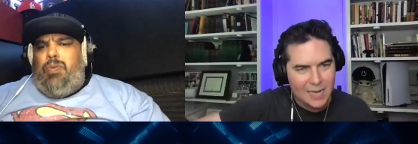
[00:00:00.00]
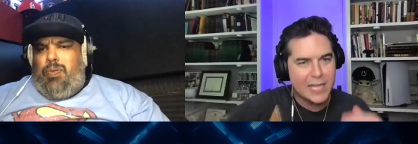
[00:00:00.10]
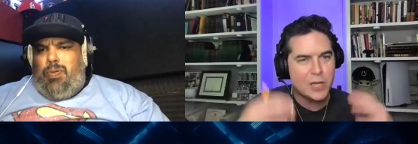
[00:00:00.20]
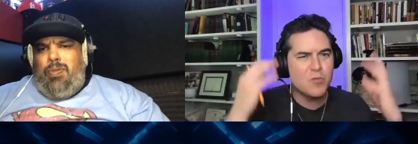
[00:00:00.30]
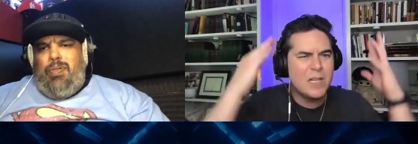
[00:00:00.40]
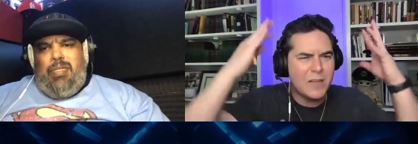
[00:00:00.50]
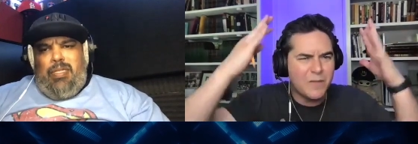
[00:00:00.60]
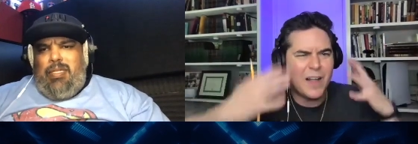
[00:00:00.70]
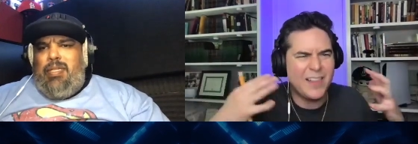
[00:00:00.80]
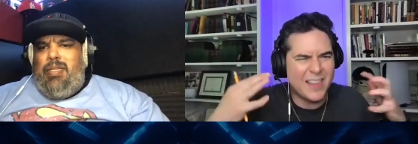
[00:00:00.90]
Speaker 1: like you really
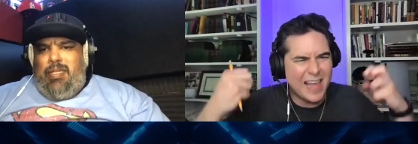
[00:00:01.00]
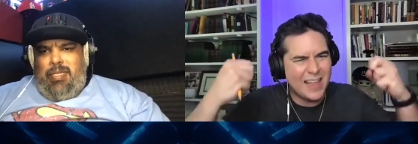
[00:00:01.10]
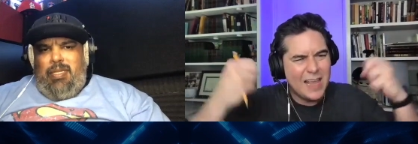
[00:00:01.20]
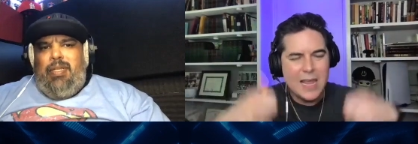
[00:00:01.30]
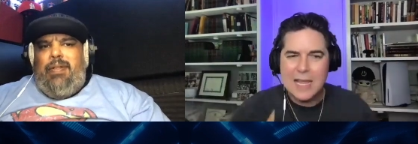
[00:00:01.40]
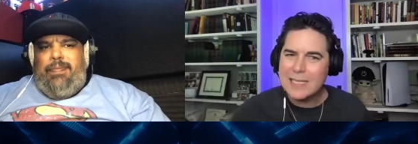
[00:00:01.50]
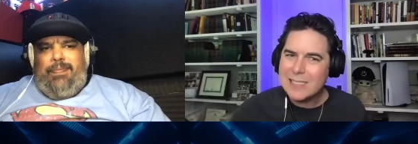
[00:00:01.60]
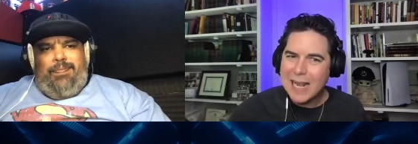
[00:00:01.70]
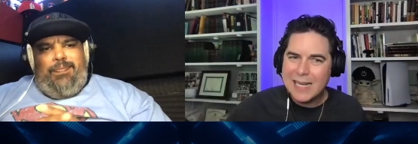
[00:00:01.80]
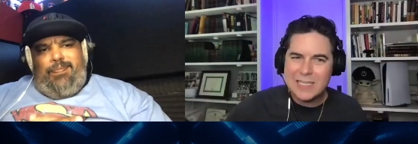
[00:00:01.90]
felt that
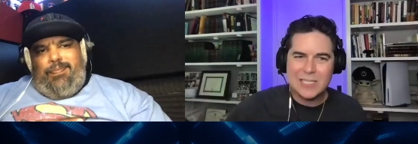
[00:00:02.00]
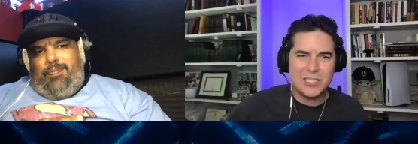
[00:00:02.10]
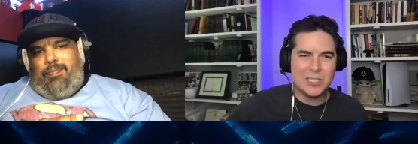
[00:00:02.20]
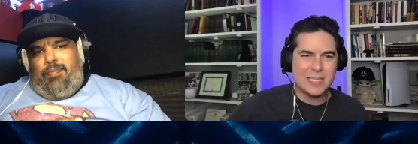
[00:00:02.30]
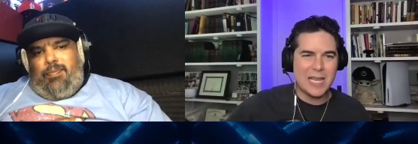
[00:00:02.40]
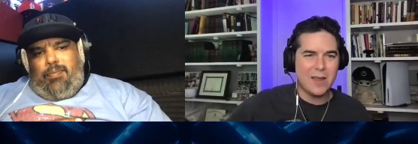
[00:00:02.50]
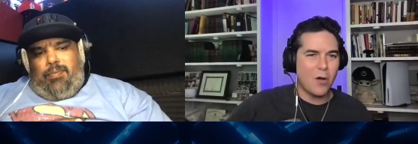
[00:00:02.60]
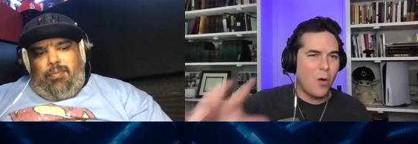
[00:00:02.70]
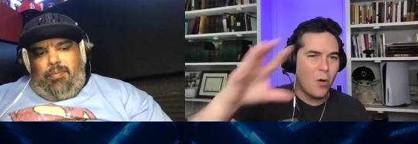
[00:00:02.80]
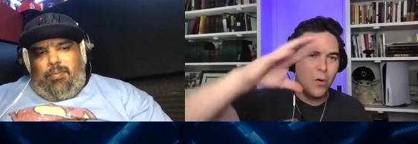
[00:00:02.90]
it's not easy to take a
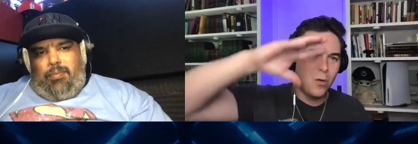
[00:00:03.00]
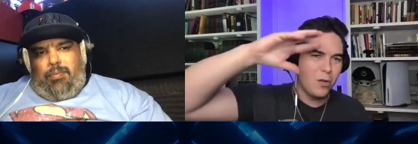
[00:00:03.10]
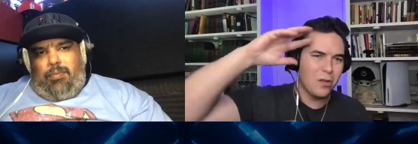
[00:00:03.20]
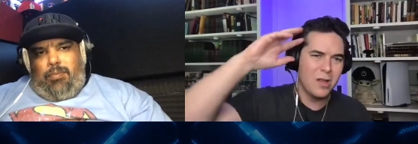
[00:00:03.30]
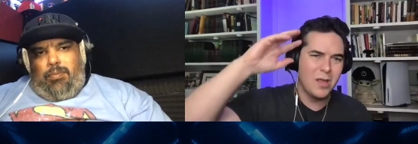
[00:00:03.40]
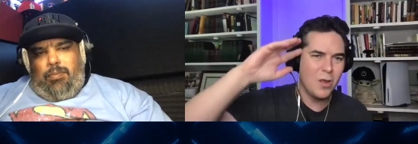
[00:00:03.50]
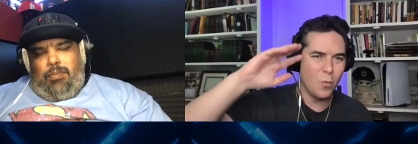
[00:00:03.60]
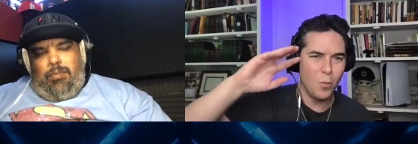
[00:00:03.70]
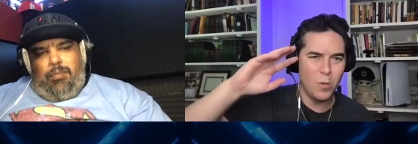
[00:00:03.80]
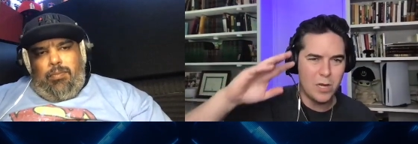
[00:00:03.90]
whole
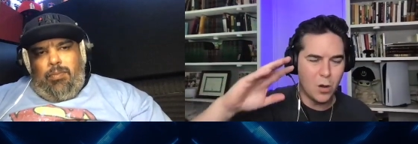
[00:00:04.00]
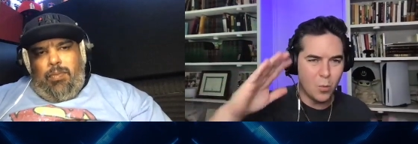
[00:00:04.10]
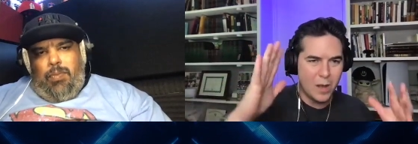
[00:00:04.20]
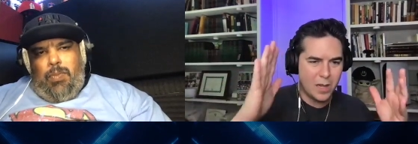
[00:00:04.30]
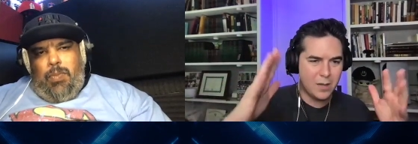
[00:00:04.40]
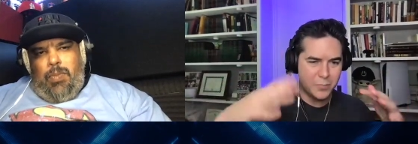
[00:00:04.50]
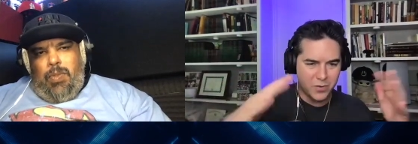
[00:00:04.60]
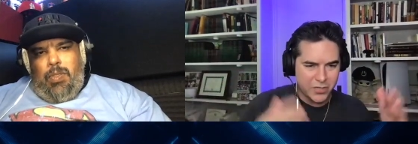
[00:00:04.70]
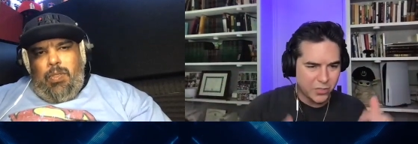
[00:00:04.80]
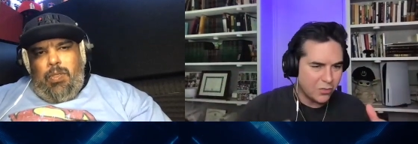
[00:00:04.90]
you know well
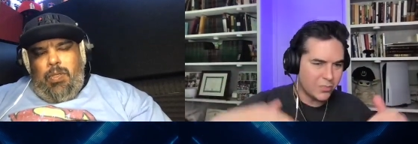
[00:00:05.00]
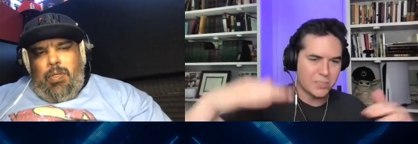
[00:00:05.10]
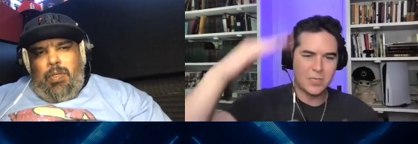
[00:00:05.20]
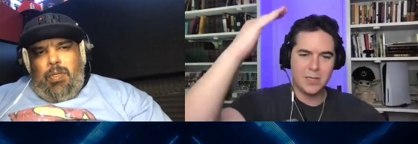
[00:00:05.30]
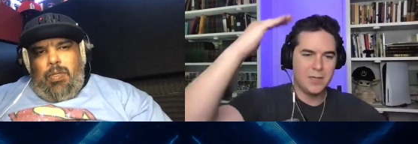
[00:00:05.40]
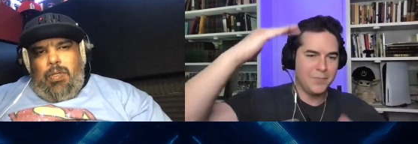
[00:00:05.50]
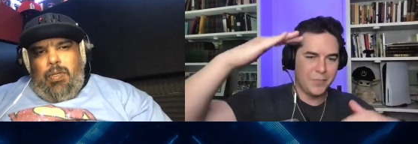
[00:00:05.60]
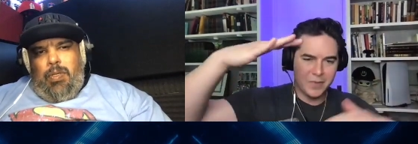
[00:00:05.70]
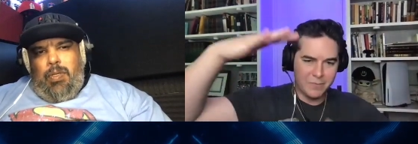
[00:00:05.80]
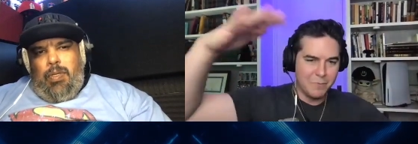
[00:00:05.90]
produced
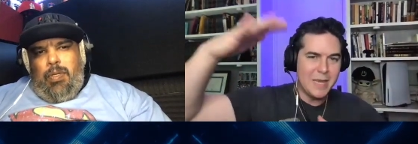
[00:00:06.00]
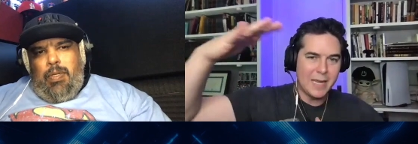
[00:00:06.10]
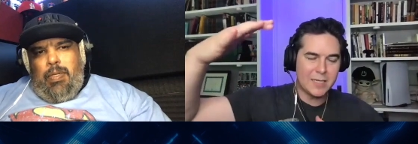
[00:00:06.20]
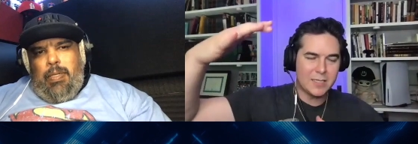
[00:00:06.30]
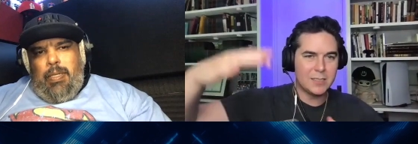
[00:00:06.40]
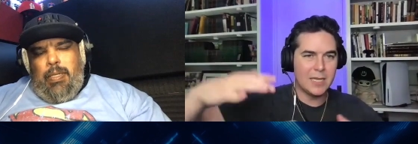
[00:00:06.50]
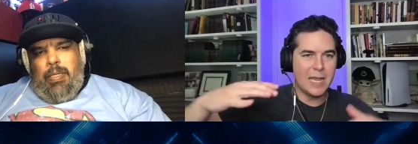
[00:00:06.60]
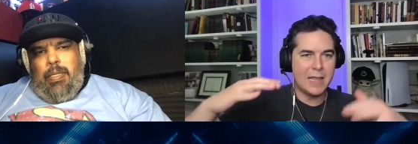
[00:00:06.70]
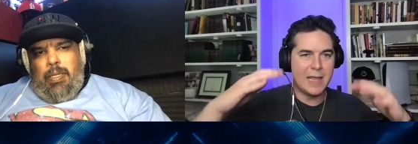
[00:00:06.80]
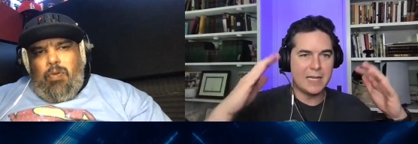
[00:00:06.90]
mix
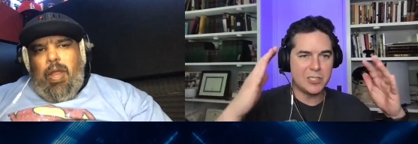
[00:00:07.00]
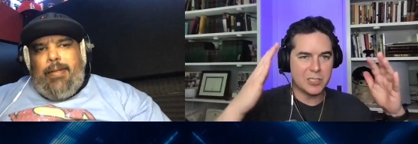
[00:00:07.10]
and then right.